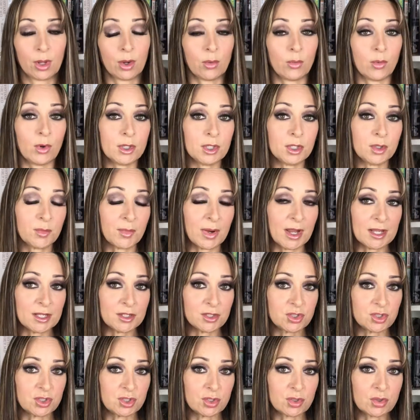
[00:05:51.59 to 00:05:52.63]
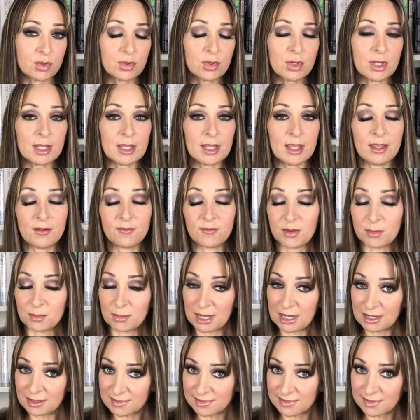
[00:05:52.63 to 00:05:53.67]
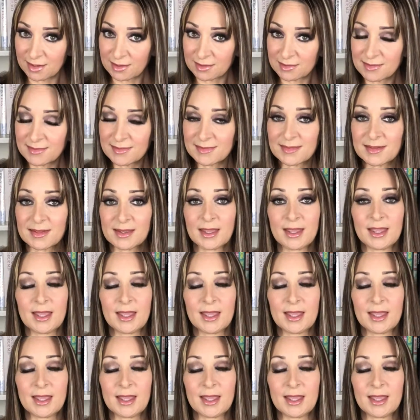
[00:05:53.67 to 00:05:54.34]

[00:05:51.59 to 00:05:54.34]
what you might do, if it makes sense,